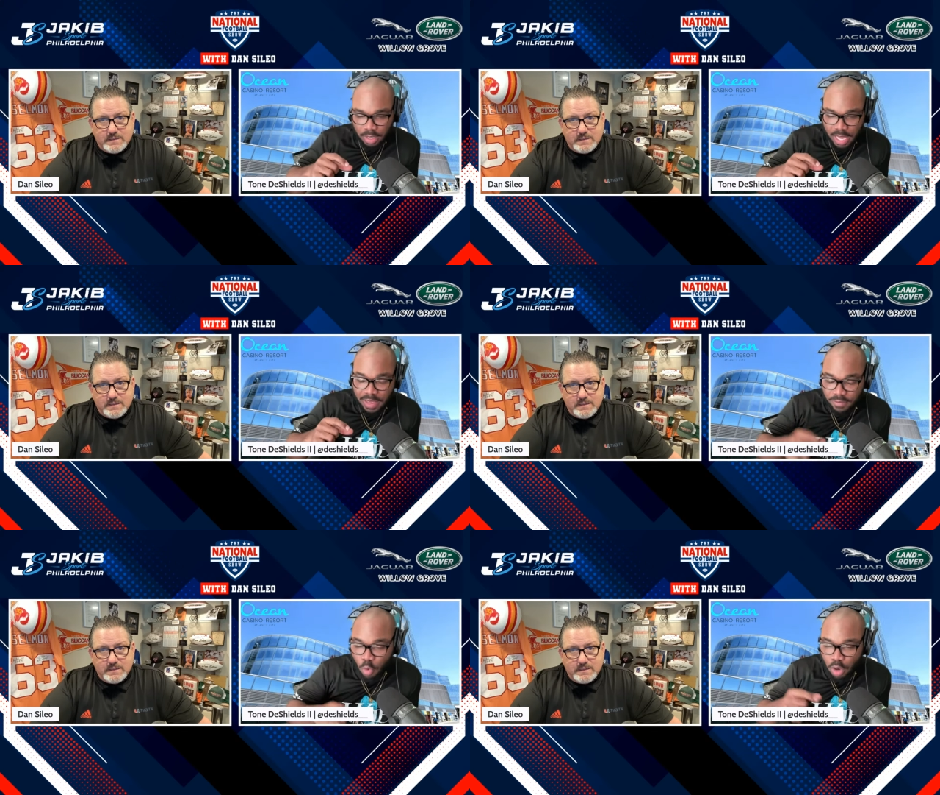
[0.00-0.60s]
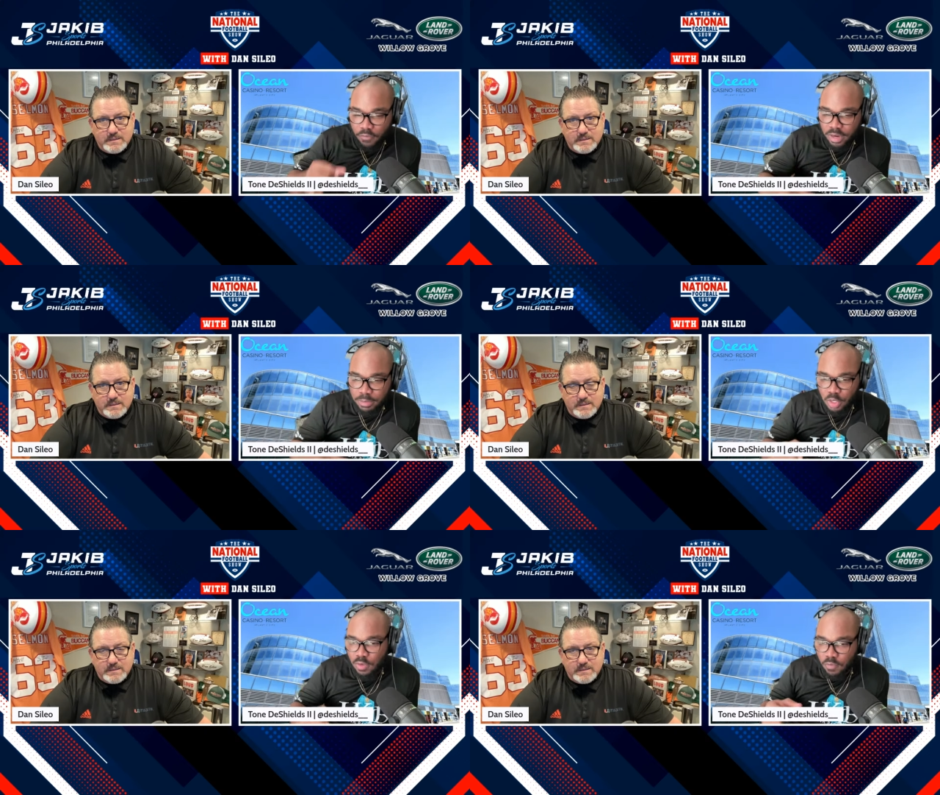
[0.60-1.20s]
Speaker 1: In order for them
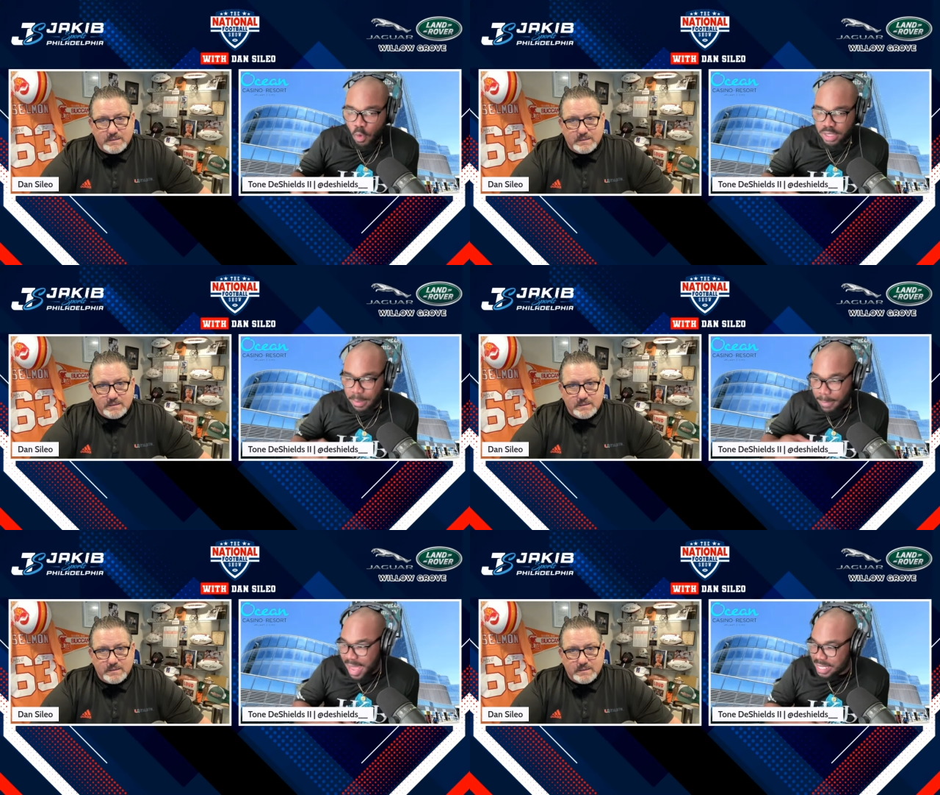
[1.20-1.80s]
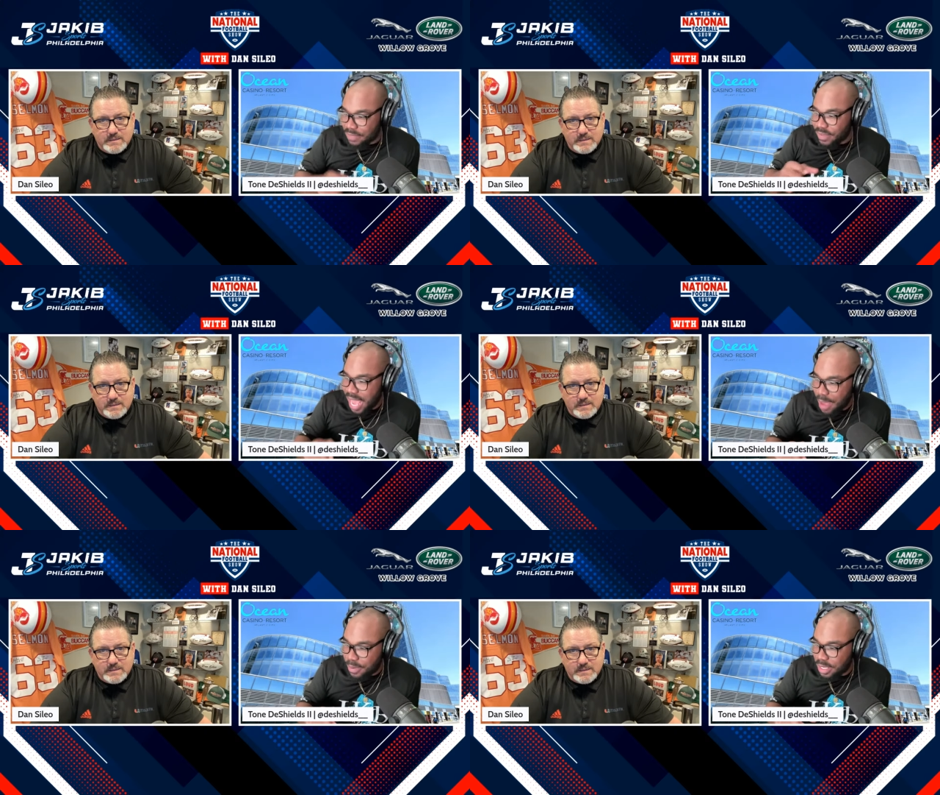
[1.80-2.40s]
to avoid the massive
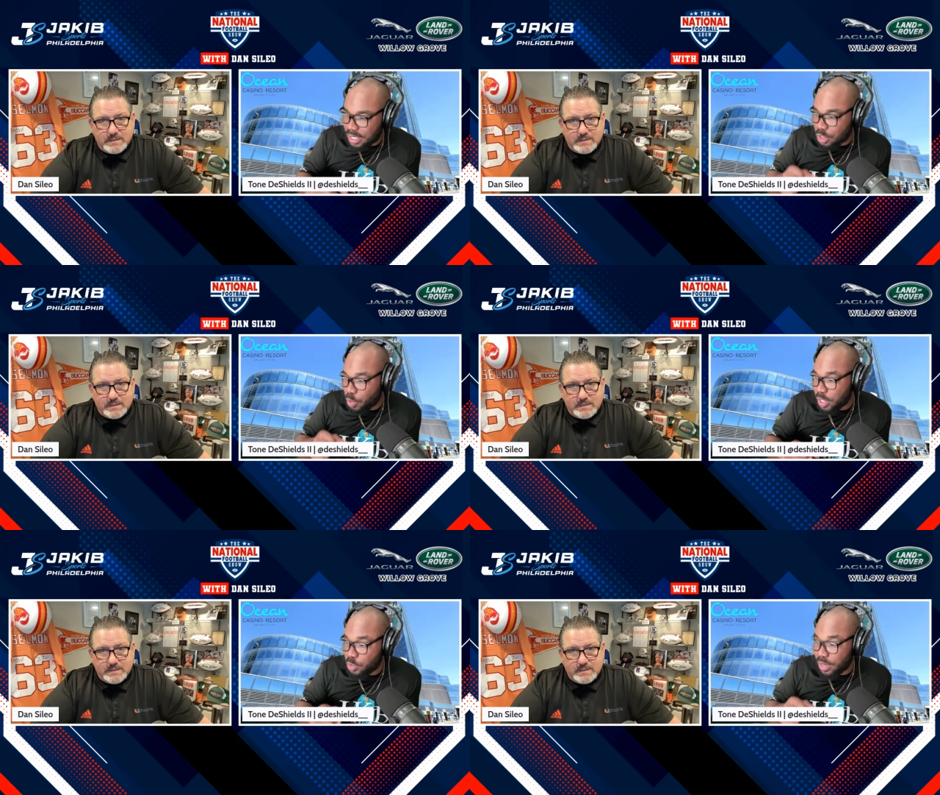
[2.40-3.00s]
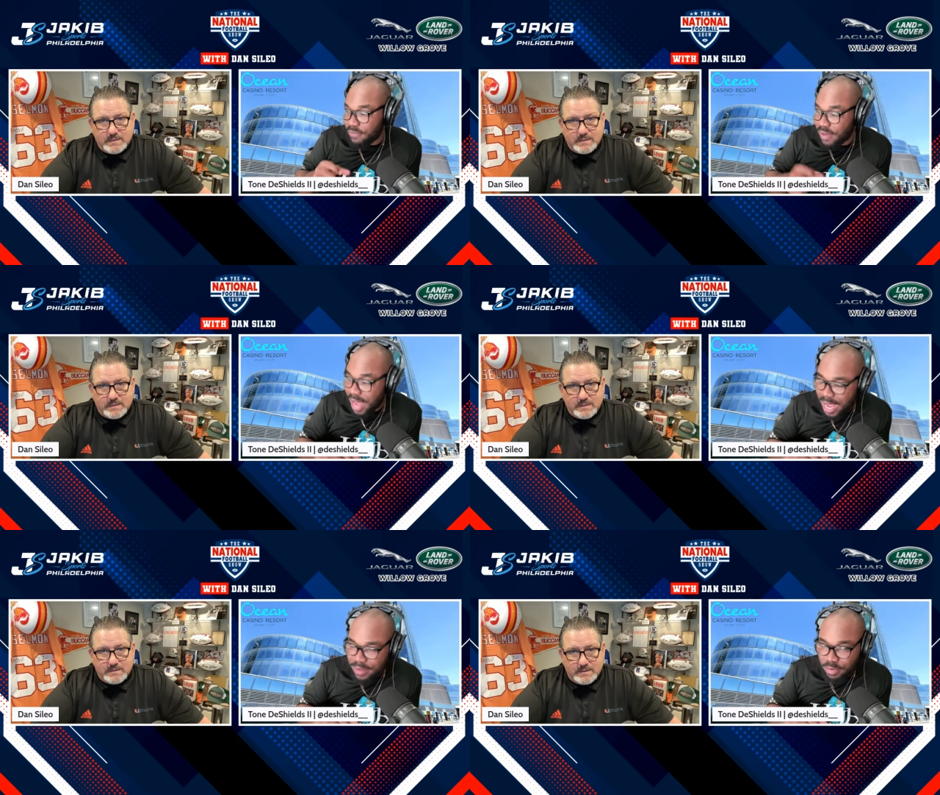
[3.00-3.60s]
cap hit in
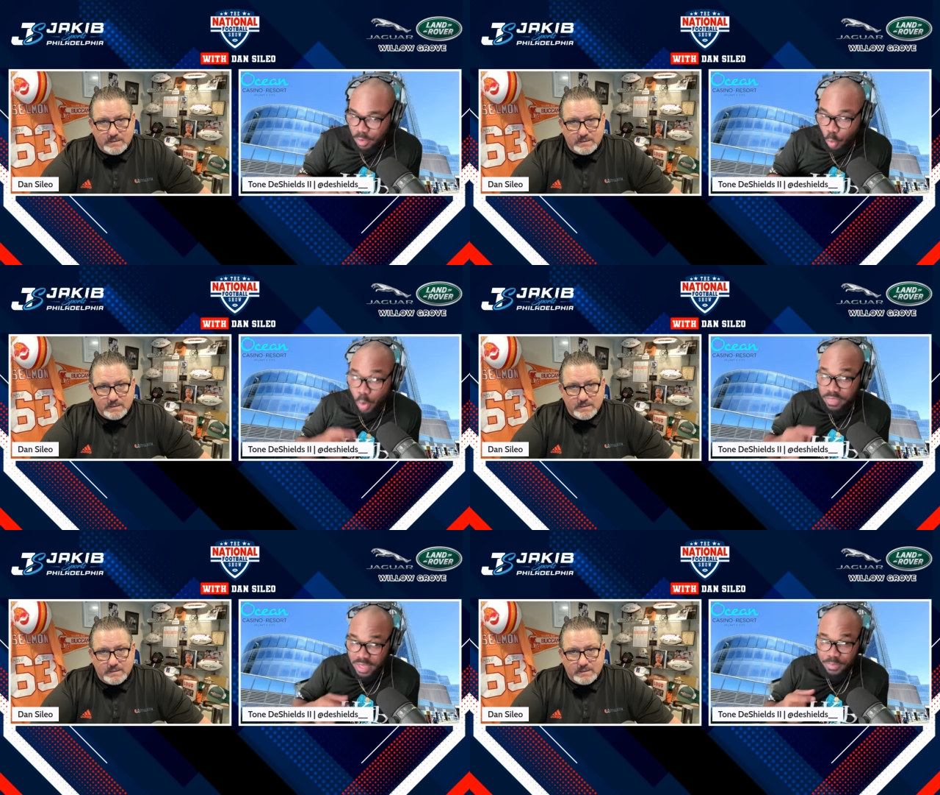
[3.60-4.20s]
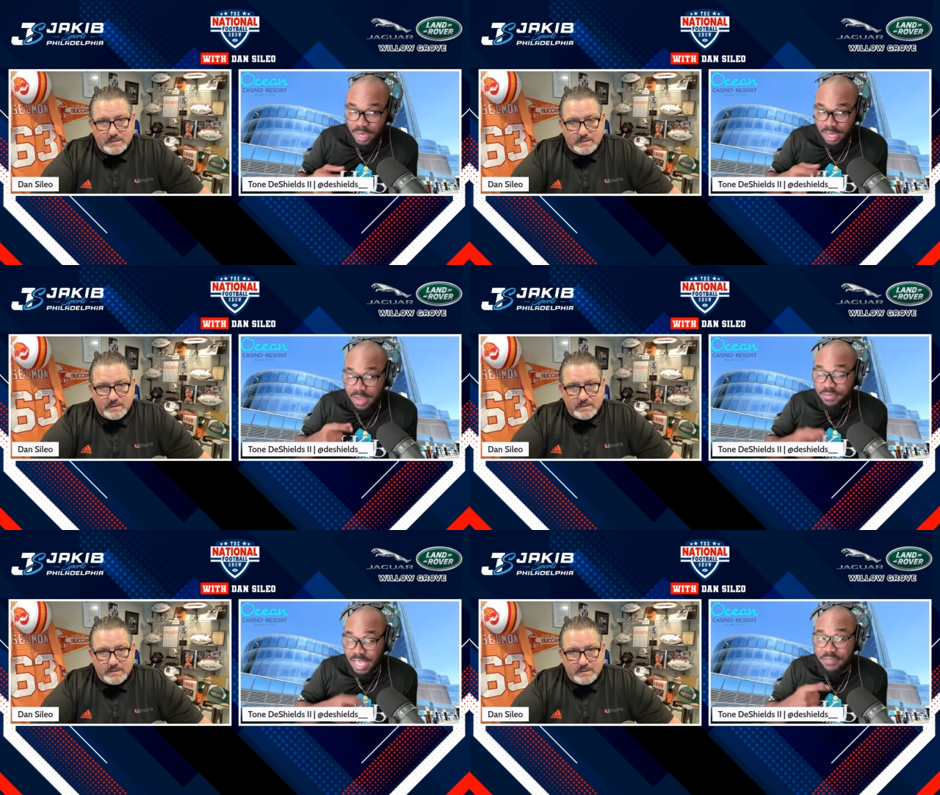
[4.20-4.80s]
2025, when they pick, if,
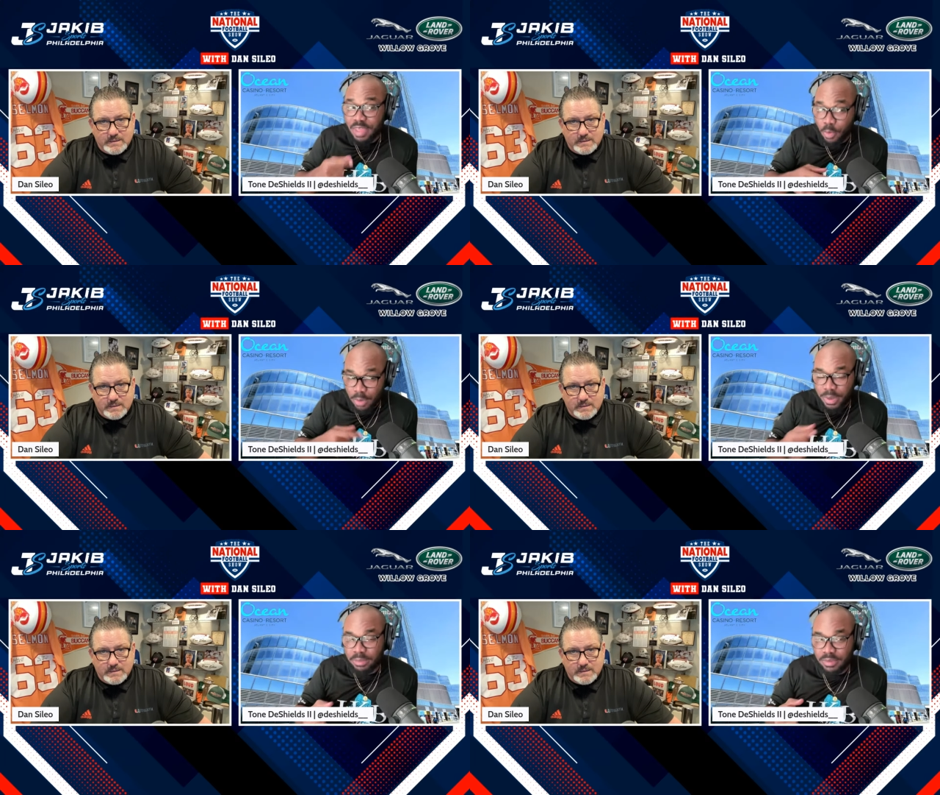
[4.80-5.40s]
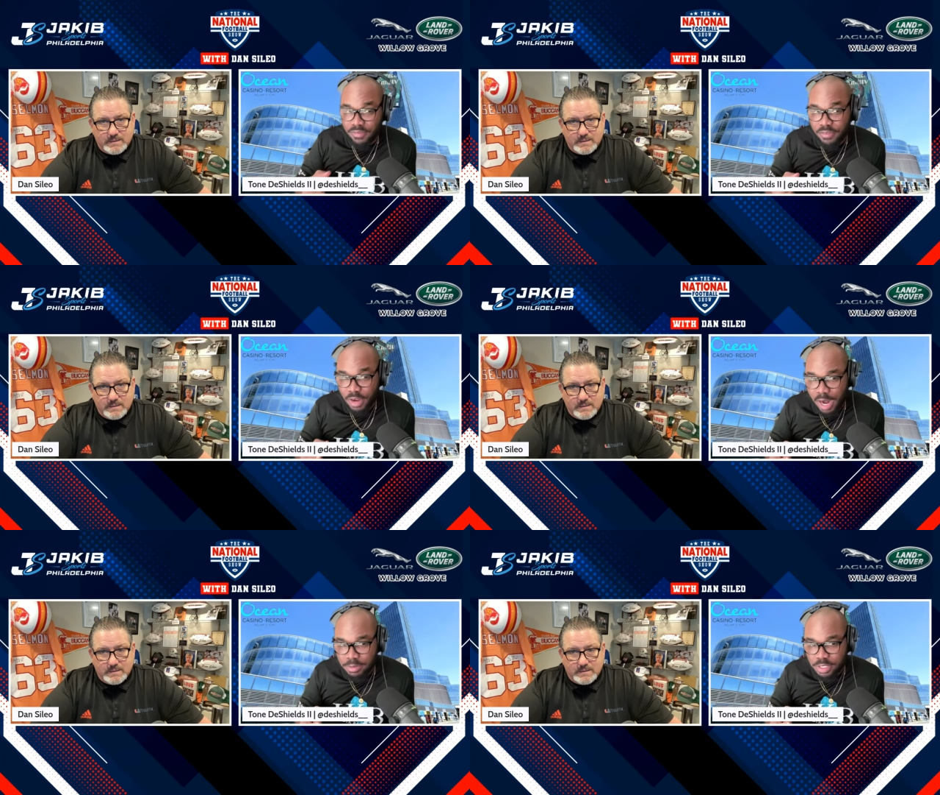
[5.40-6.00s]
if they were to pick up the fifth year
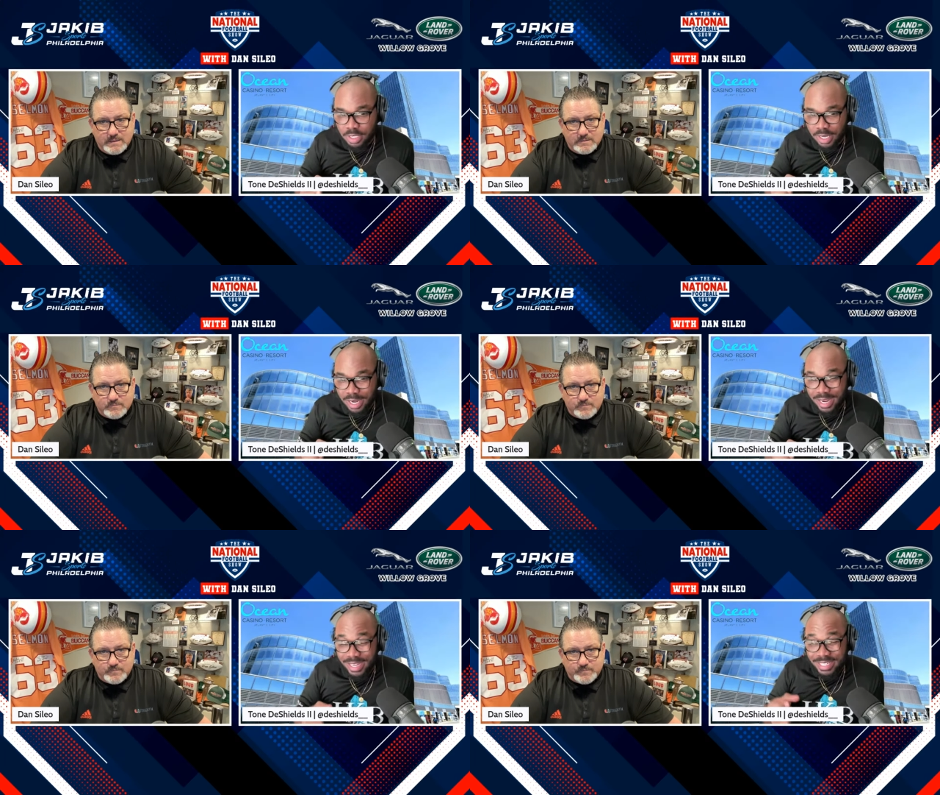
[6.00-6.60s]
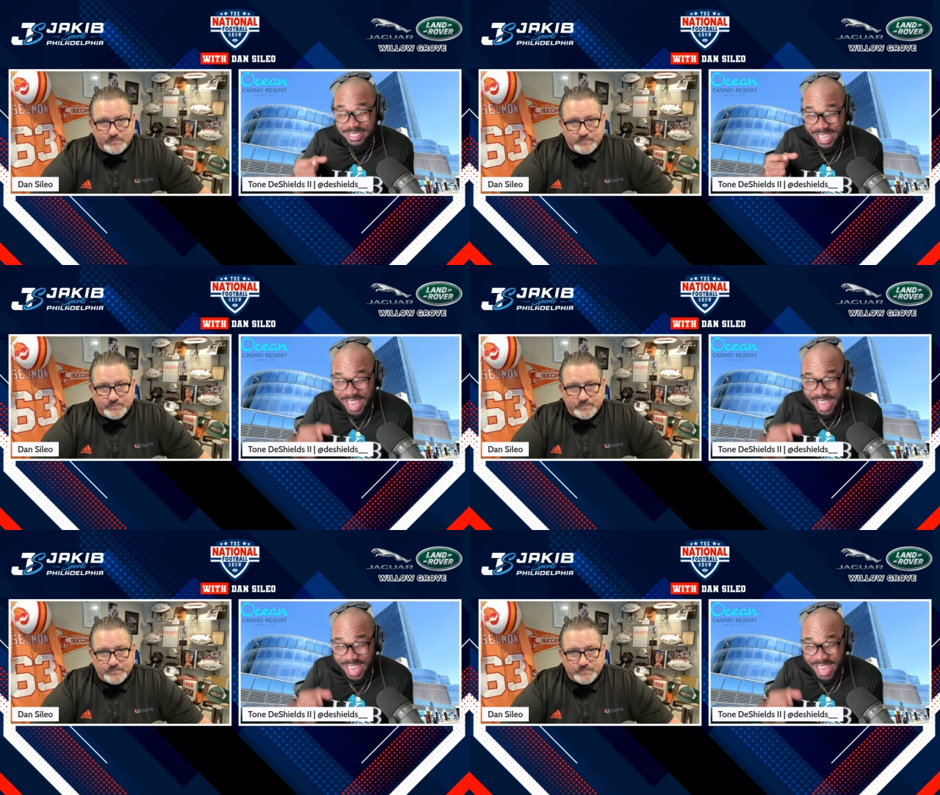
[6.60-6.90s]
option, they